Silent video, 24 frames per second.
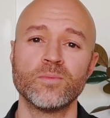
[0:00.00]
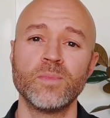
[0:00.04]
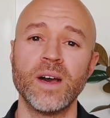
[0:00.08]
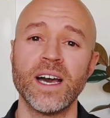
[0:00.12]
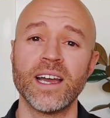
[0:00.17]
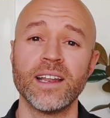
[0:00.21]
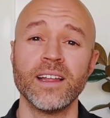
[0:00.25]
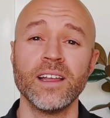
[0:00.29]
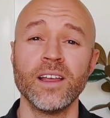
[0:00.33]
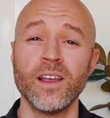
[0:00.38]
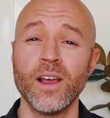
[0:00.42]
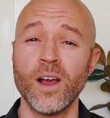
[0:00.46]
But
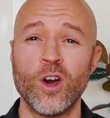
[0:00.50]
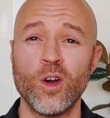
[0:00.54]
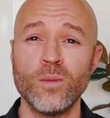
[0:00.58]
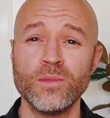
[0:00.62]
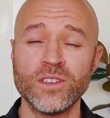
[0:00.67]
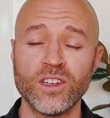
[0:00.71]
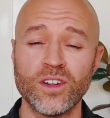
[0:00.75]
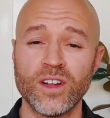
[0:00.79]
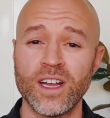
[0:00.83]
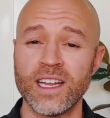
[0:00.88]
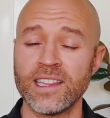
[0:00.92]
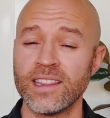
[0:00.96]
homes
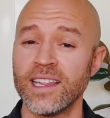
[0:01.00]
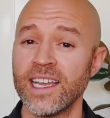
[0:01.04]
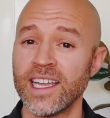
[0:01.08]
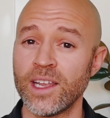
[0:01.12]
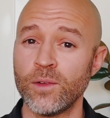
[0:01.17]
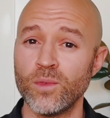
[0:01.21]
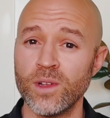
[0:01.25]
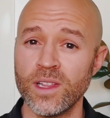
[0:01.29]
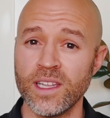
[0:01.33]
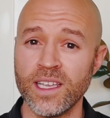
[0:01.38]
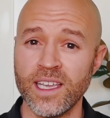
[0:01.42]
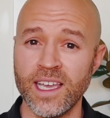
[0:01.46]
are unlike
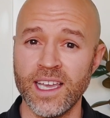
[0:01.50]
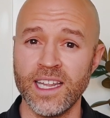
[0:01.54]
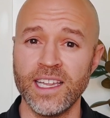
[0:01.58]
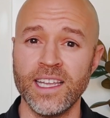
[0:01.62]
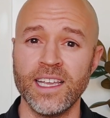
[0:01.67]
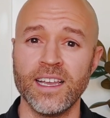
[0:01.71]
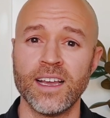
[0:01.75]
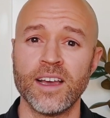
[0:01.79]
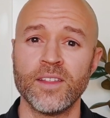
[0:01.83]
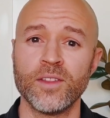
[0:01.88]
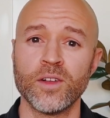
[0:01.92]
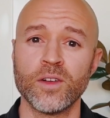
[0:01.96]
really
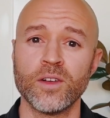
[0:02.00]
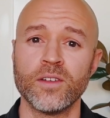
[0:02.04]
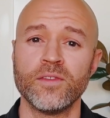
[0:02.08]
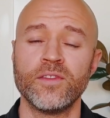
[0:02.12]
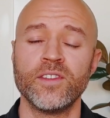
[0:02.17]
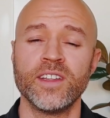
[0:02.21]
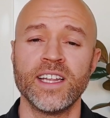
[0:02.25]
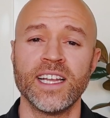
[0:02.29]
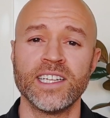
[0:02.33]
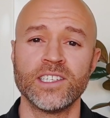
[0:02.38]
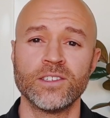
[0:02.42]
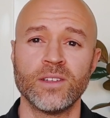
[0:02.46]
any other
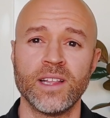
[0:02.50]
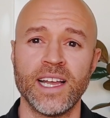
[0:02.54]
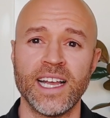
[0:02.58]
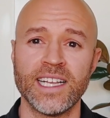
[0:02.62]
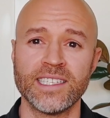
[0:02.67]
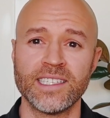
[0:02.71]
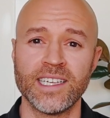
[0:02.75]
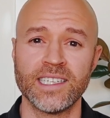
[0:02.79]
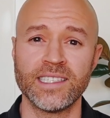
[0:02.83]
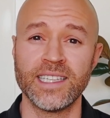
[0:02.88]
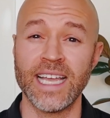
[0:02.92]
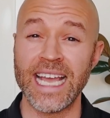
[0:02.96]
financial
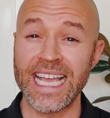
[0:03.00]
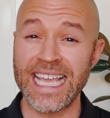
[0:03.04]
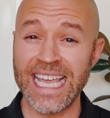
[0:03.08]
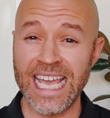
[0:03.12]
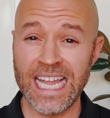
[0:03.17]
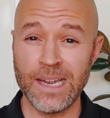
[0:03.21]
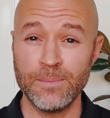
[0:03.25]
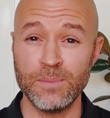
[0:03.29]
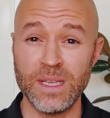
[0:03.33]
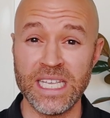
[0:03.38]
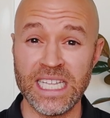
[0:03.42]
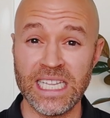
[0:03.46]
asset that
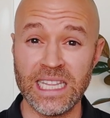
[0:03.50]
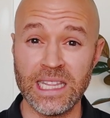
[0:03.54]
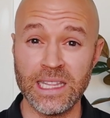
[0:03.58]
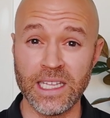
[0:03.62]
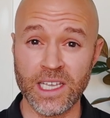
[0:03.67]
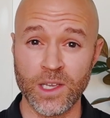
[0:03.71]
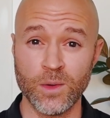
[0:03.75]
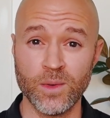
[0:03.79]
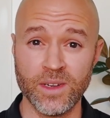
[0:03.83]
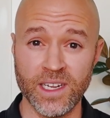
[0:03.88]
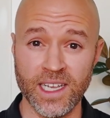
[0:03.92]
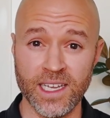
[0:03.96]
can be
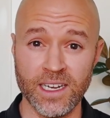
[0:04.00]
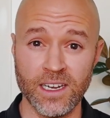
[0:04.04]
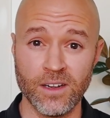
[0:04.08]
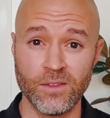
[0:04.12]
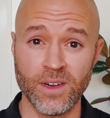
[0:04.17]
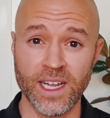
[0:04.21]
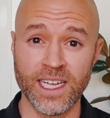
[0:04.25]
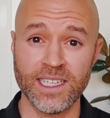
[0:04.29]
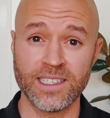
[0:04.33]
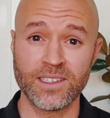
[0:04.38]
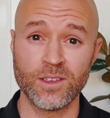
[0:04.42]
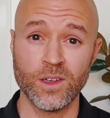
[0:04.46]
liquidated,
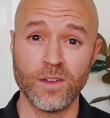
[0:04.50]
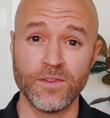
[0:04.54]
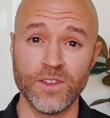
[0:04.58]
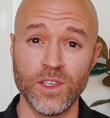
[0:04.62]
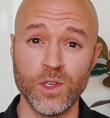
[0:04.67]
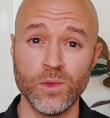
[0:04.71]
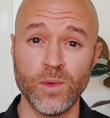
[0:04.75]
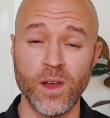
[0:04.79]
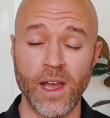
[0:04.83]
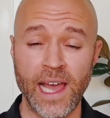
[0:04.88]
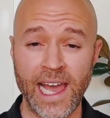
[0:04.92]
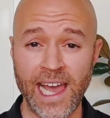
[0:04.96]
right? So if
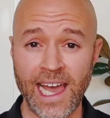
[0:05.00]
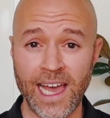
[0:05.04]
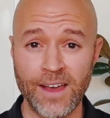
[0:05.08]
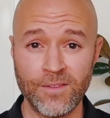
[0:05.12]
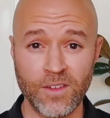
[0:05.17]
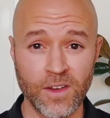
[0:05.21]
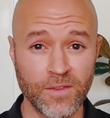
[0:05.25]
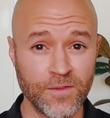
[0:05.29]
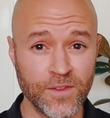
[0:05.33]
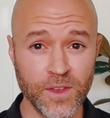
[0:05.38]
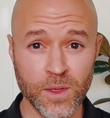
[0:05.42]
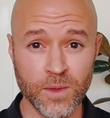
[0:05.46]
you have
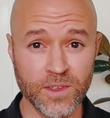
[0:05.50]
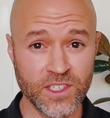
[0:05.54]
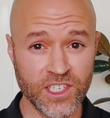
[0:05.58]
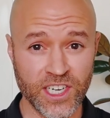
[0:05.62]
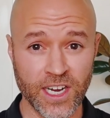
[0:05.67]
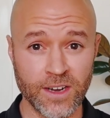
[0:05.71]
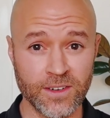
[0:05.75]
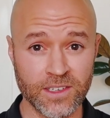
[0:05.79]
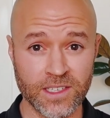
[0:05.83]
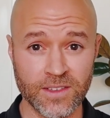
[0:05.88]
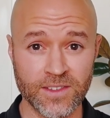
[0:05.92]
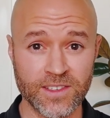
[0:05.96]
a few
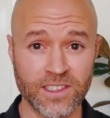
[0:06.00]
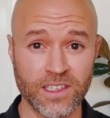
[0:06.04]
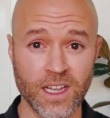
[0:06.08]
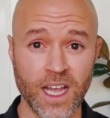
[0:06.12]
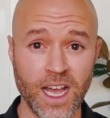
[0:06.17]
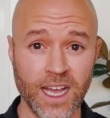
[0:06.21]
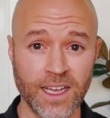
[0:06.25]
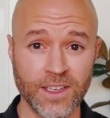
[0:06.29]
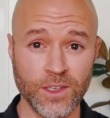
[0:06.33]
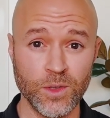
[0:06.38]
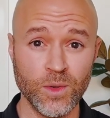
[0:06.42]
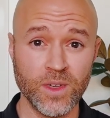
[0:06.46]
shares of
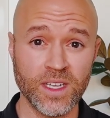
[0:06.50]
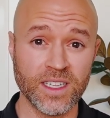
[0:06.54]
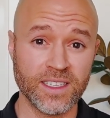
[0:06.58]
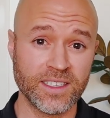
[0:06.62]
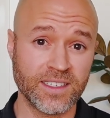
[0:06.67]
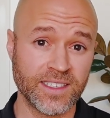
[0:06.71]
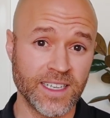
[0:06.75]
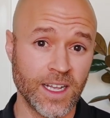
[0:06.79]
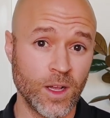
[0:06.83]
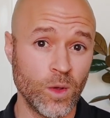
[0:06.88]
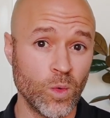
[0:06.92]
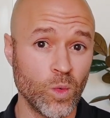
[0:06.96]
stock, you could
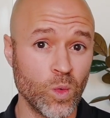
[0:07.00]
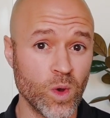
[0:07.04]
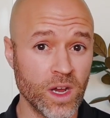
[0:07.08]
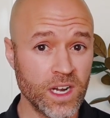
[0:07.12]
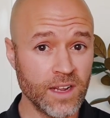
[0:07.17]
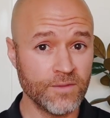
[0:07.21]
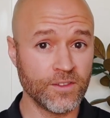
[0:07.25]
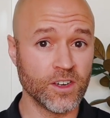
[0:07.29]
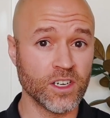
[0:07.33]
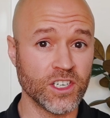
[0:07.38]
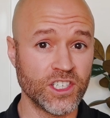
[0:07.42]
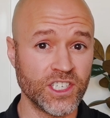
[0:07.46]
sell one
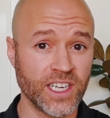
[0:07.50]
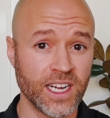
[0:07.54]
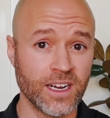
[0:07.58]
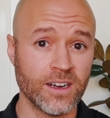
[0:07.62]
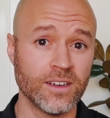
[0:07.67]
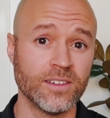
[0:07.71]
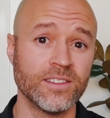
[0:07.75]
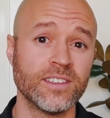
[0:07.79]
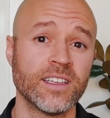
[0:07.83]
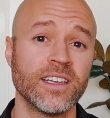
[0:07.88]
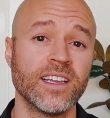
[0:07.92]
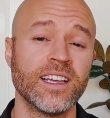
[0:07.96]
of your
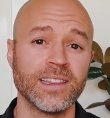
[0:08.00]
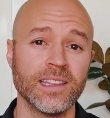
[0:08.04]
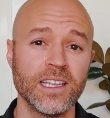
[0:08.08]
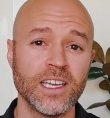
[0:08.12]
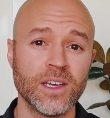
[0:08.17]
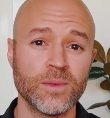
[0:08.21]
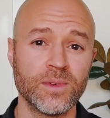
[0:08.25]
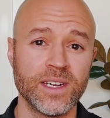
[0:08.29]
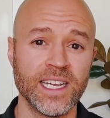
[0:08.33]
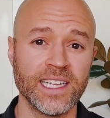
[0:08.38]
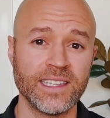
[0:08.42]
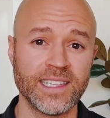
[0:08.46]
shares and
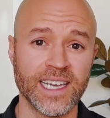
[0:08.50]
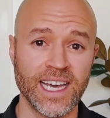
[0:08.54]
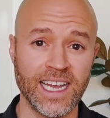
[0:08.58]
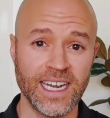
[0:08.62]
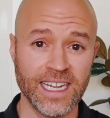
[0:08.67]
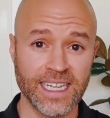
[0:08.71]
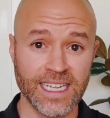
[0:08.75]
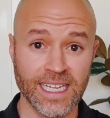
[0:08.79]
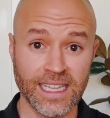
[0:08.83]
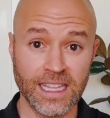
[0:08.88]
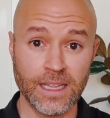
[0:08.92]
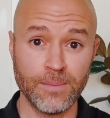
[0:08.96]
liquidate that
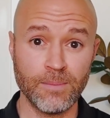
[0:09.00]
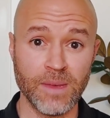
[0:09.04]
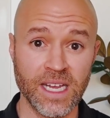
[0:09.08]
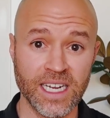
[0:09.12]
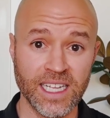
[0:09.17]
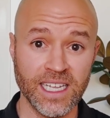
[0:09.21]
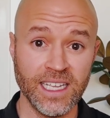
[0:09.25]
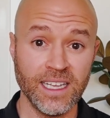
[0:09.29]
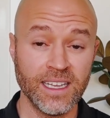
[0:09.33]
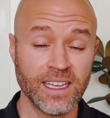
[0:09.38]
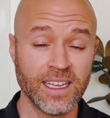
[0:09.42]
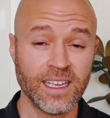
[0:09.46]
and get the
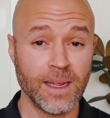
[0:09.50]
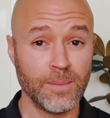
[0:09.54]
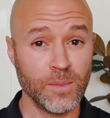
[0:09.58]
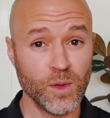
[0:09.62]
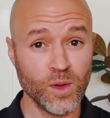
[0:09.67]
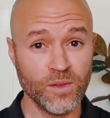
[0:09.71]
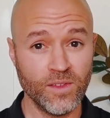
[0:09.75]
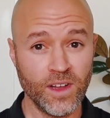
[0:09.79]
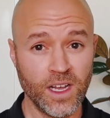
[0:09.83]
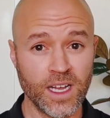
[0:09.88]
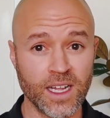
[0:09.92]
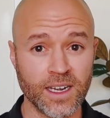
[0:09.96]
money and
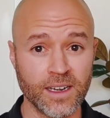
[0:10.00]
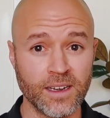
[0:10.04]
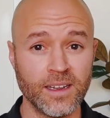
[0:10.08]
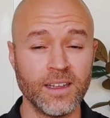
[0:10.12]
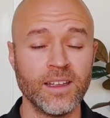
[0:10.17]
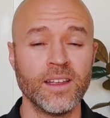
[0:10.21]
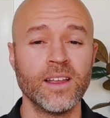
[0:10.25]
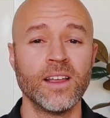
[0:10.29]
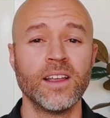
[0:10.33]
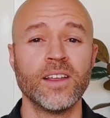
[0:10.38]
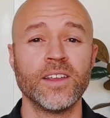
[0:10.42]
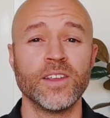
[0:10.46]
move on.
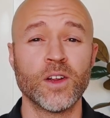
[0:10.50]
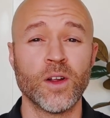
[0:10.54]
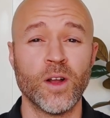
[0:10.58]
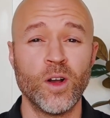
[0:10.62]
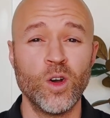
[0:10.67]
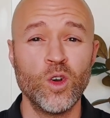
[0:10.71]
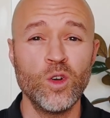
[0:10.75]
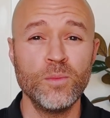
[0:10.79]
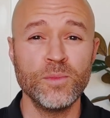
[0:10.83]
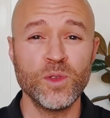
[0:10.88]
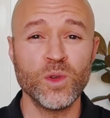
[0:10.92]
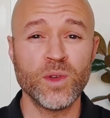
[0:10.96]
Your
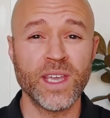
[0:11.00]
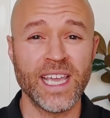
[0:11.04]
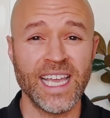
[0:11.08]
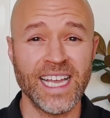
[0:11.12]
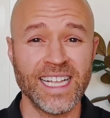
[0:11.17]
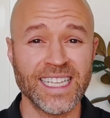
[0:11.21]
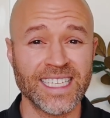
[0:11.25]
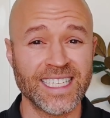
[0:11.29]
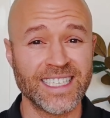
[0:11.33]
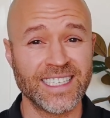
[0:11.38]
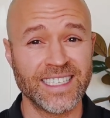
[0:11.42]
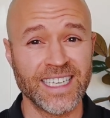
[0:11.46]
home, you
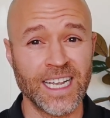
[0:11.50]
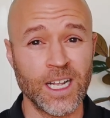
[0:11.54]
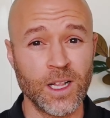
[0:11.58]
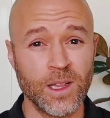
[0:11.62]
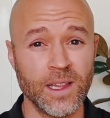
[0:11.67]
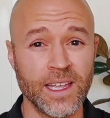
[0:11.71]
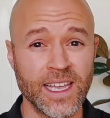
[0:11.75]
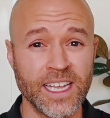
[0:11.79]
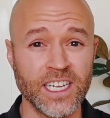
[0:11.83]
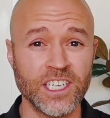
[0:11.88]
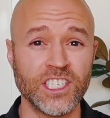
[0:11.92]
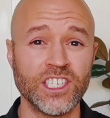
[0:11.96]
can't
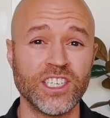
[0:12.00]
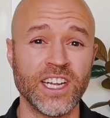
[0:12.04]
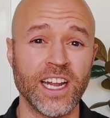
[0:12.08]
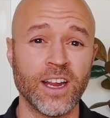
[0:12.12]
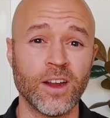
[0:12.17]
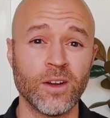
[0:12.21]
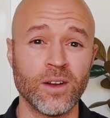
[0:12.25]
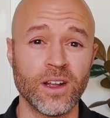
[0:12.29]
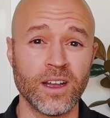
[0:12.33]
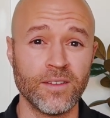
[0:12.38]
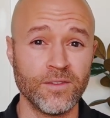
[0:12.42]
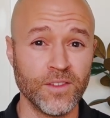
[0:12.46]
sell a
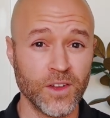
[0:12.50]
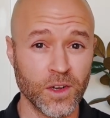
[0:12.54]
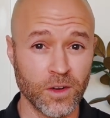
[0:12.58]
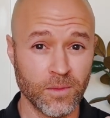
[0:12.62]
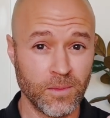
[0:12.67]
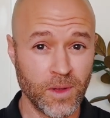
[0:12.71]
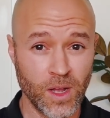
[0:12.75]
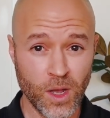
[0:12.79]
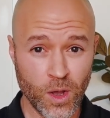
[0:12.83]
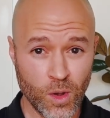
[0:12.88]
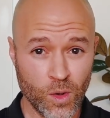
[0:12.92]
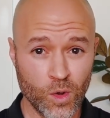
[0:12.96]
share of your
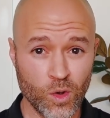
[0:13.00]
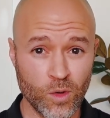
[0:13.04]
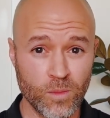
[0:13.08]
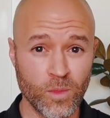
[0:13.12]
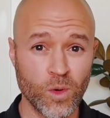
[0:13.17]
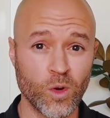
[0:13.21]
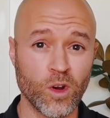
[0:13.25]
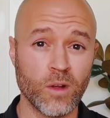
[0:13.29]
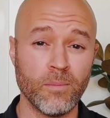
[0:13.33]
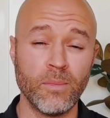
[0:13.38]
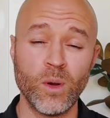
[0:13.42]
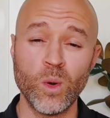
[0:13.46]
home
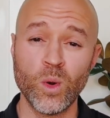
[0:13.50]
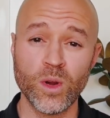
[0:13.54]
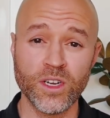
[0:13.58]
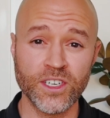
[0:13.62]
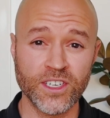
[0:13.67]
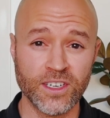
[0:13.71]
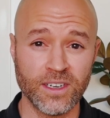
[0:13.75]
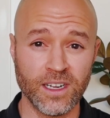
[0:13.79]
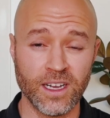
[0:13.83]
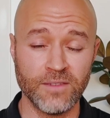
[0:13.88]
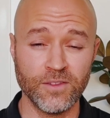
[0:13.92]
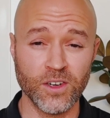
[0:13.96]
or a
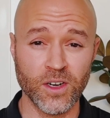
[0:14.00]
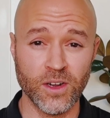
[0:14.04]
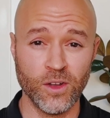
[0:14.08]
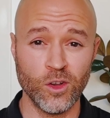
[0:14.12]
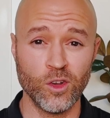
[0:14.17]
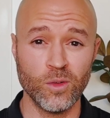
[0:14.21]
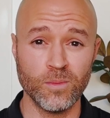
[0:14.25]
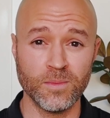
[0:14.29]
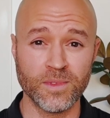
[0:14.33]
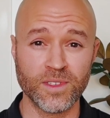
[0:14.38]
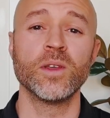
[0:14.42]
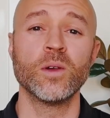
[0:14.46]
portion of your
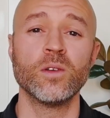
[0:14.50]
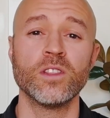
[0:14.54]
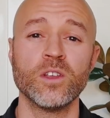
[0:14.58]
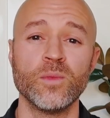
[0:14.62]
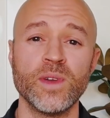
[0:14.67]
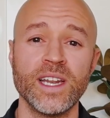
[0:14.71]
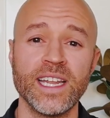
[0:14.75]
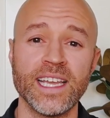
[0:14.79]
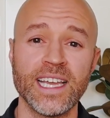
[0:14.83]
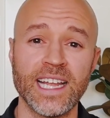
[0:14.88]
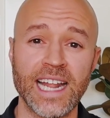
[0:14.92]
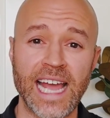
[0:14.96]
home. The only
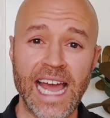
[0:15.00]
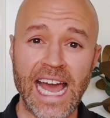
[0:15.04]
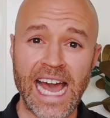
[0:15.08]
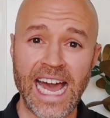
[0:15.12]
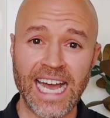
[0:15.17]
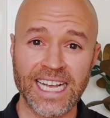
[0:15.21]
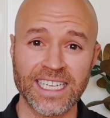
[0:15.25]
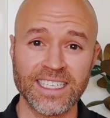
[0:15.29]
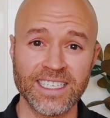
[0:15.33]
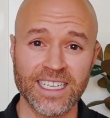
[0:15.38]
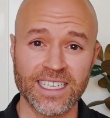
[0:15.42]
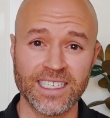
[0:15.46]
way to get
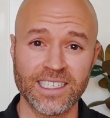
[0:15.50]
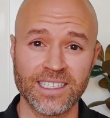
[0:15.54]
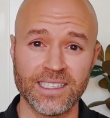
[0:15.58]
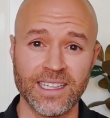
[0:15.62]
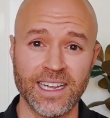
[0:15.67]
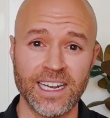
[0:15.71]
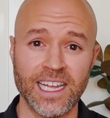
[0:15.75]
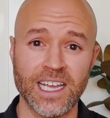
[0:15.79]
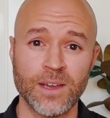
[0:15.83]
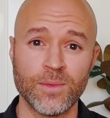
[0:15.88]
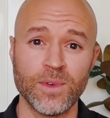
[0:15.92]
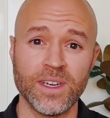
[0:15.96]
access to
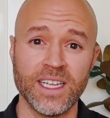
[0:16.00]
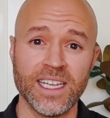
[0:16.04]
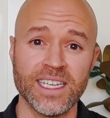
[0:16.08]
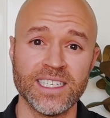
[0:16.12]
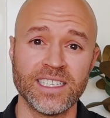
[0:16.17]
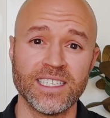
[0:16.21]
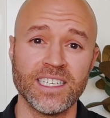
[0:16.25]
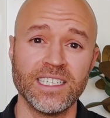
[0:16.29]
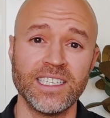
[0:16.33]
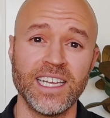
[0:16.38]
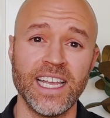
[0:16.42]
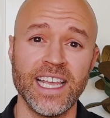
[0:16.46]
that equity
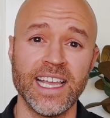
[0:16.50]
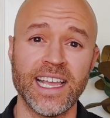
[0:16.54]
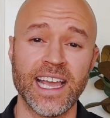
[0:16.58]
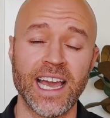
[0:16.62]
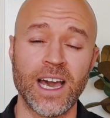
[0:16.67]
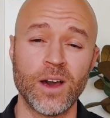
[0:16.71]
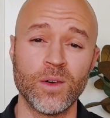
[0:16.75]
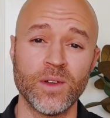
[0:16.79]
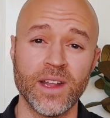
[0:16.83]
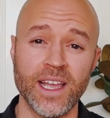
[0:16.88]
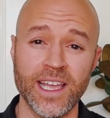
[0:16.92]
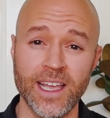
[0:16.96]
is to take
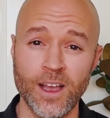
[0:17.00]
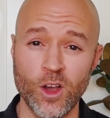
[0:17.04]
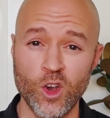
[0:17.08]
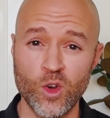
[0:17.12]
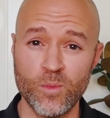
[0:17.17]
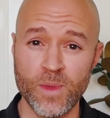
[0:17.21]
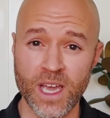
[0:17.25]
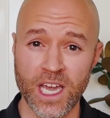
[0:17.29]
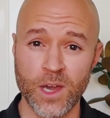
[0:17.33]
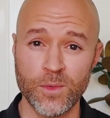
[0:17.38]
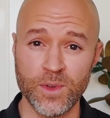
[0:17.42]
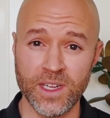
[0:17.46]
out a
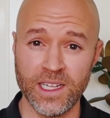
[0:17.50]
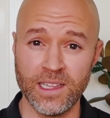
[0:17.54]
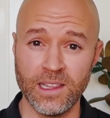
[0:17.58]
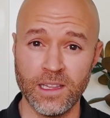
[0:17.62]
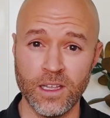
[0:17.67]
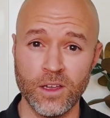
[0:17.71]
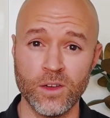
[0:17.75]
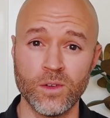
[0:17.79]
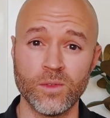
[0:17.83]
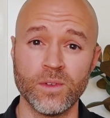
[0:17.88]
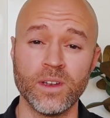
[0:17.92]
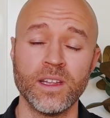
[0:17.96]
home equity
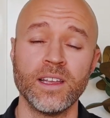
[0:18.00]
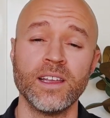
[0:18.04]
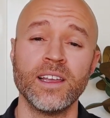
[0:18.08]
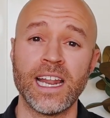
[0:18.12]
loan.